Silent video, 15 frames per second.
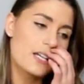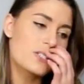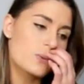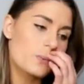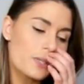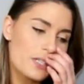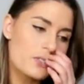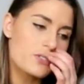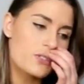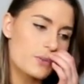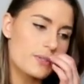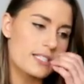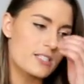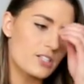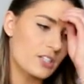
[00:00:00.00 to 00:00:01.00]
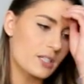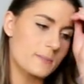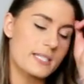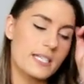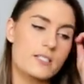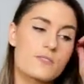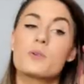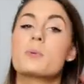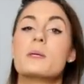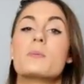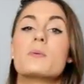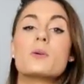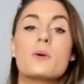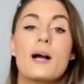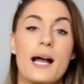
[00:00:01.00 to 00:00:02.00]
So, what do you do in this circumstance for
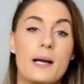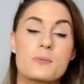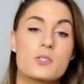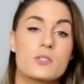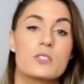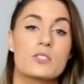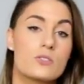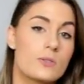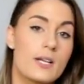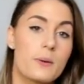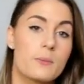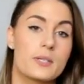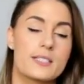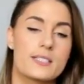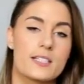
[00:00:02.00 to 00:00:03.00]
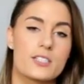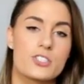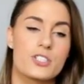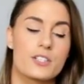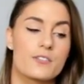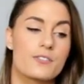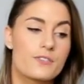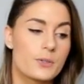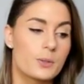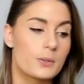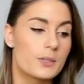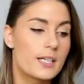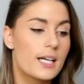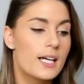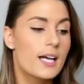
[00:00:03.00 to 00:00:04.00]
people who absolutely do not want to touch their
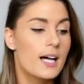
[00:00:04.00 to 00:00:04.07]
food?